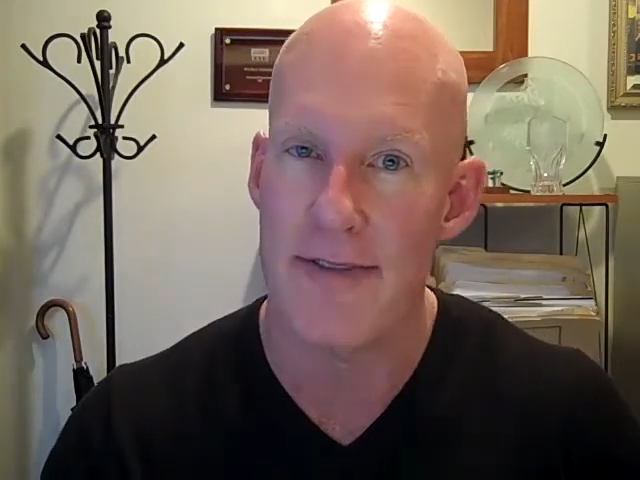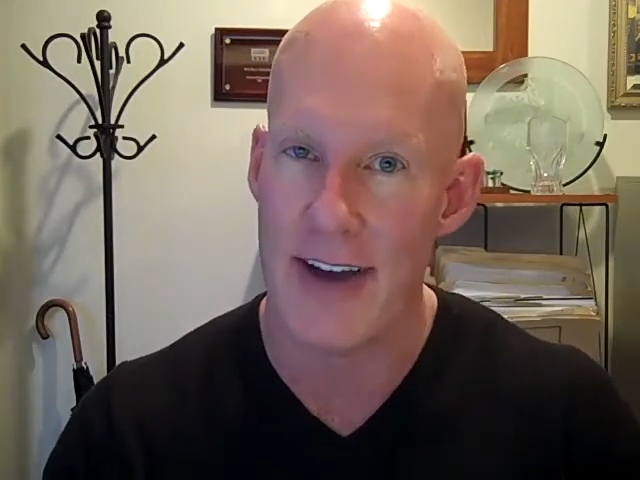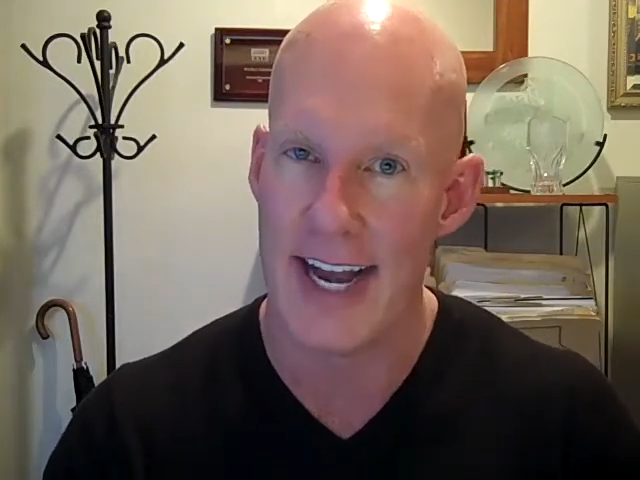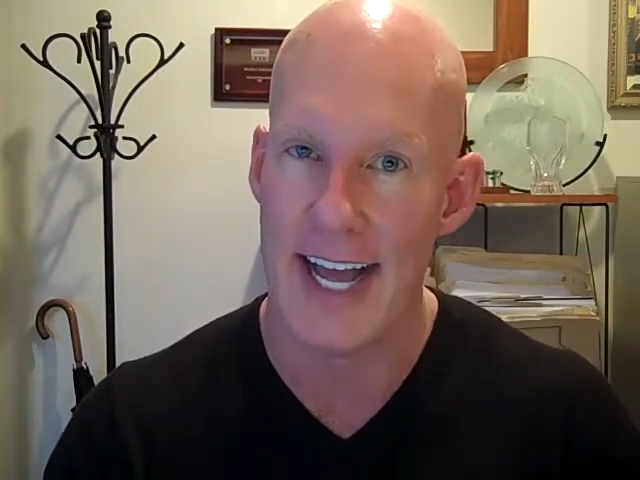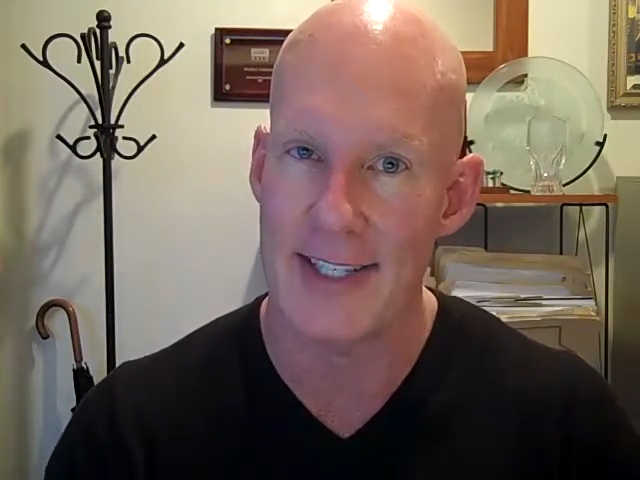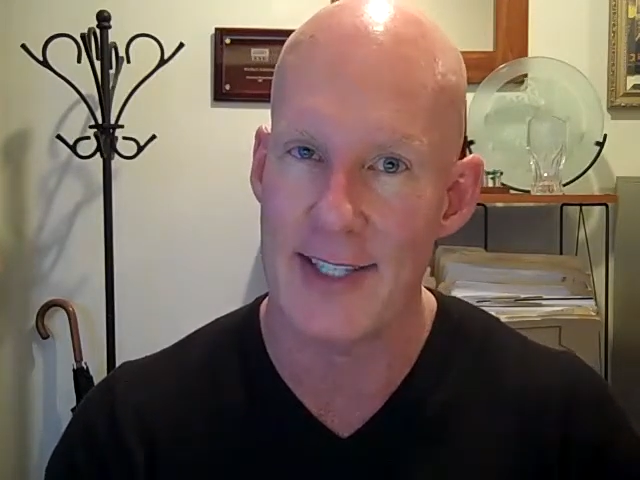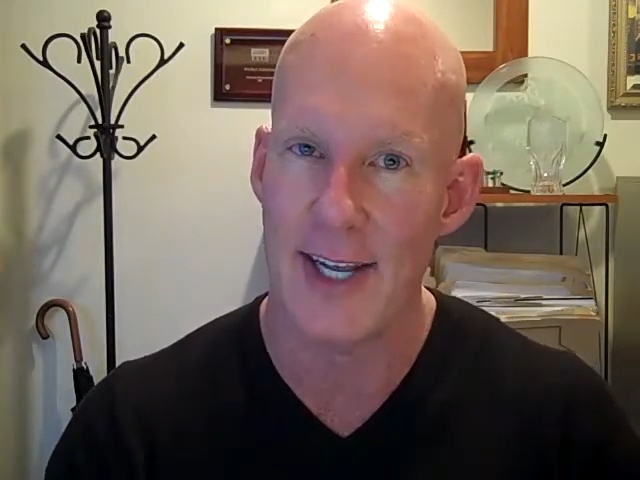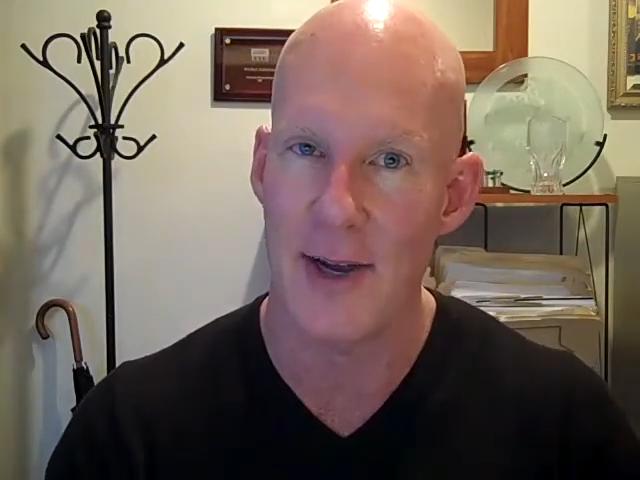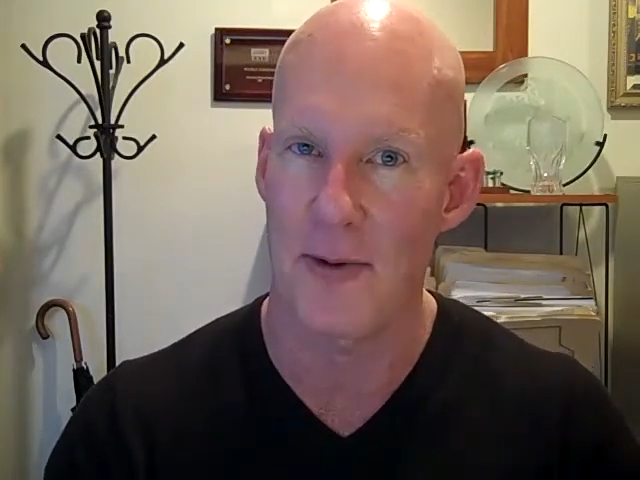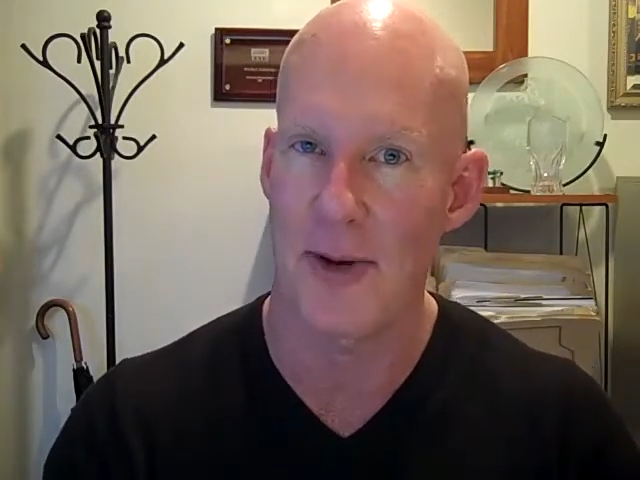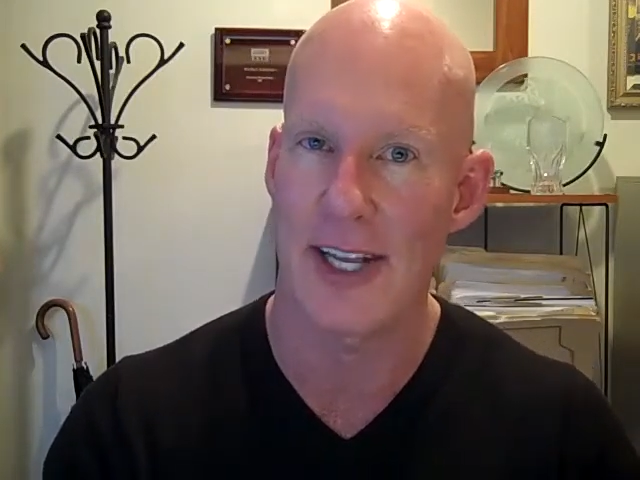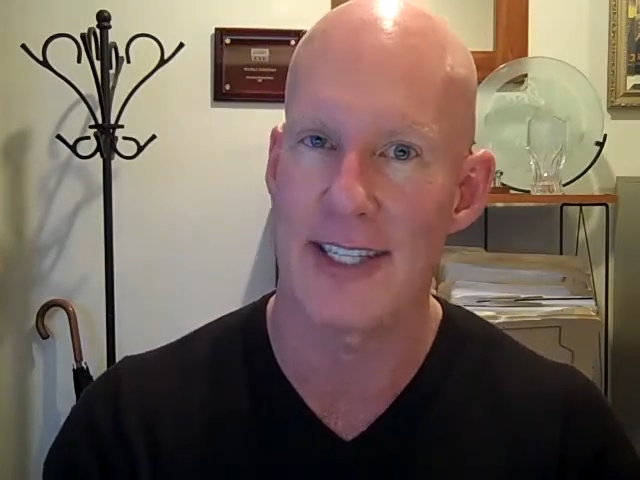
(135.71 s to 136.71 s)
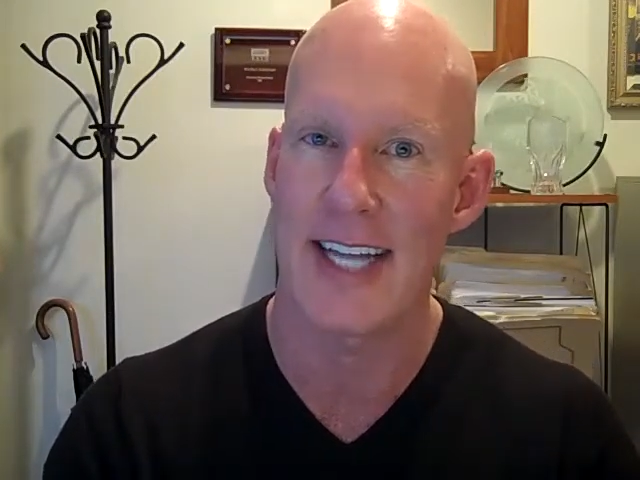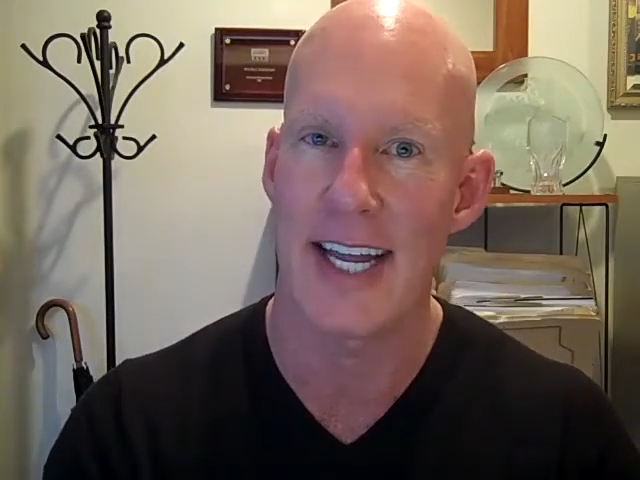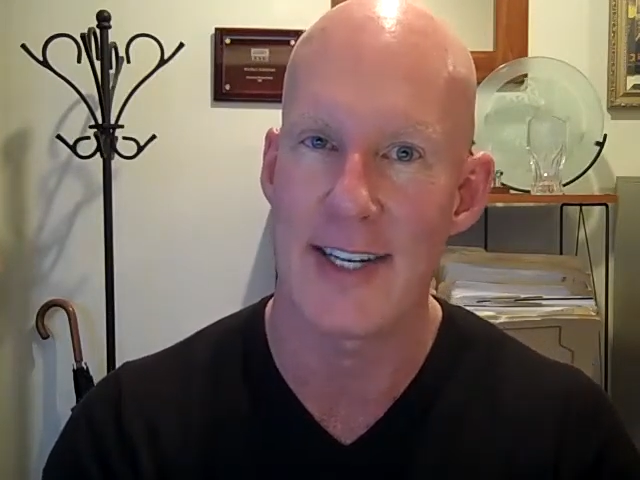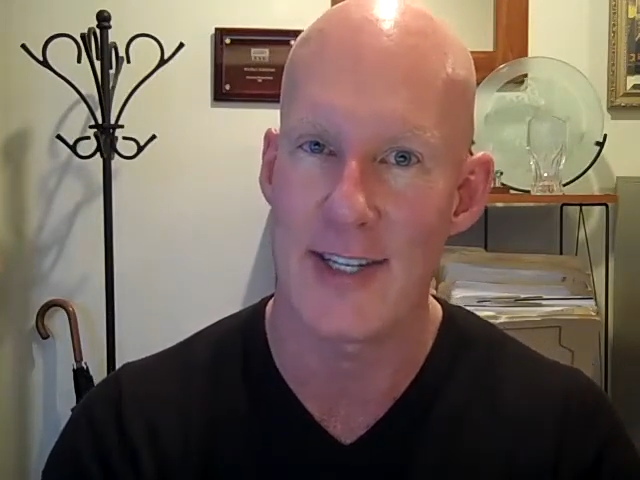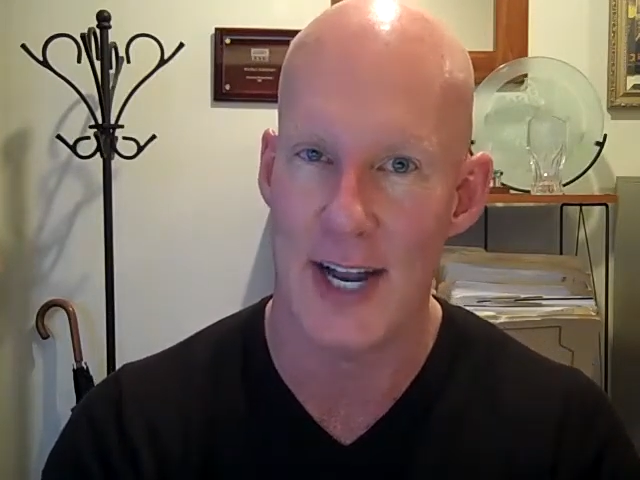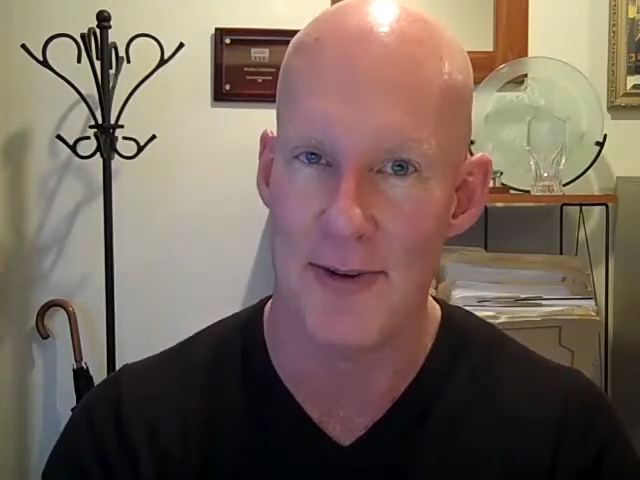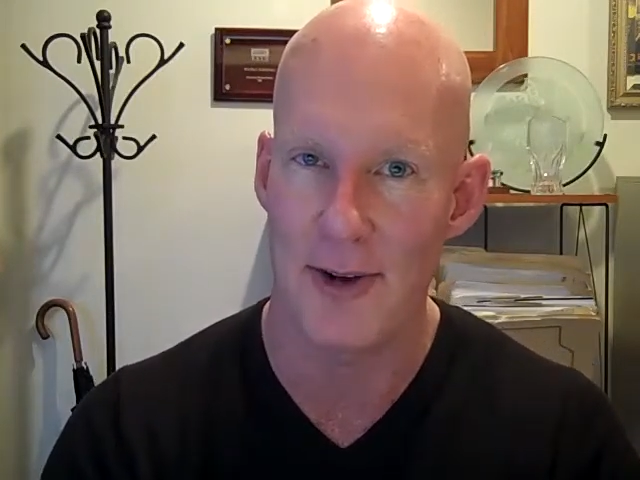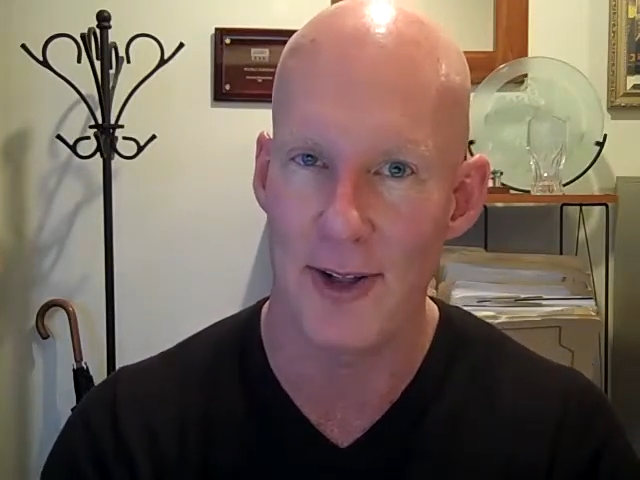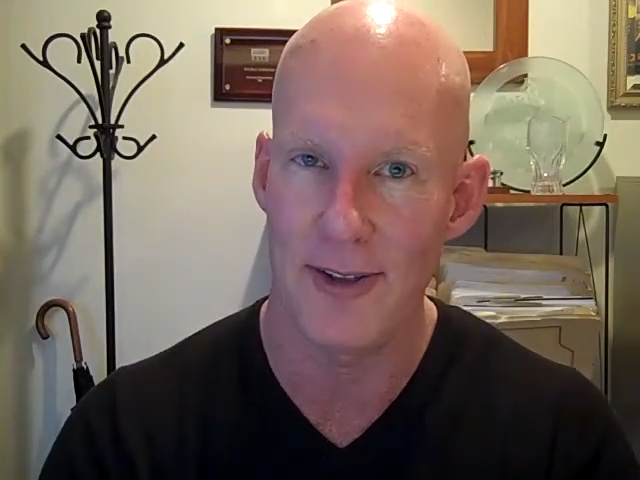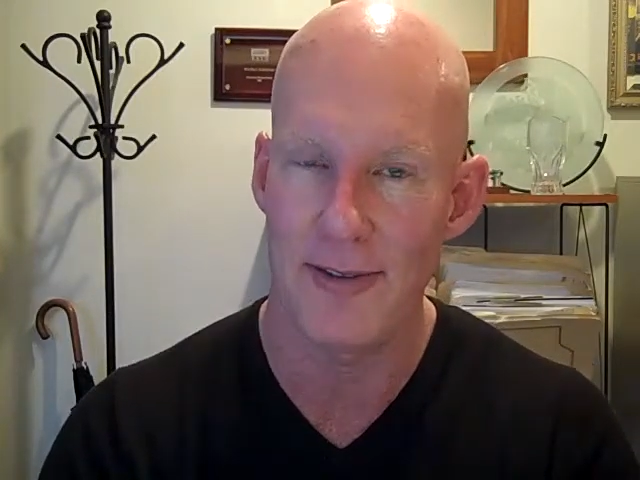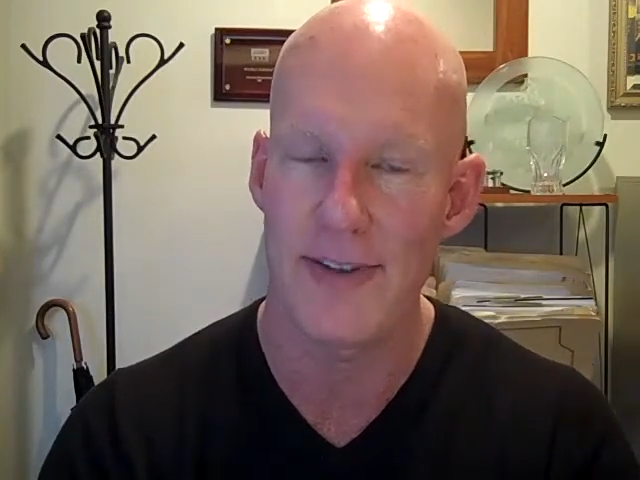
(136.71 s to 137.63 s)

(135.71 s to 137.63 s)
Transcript: financing or real estate in general,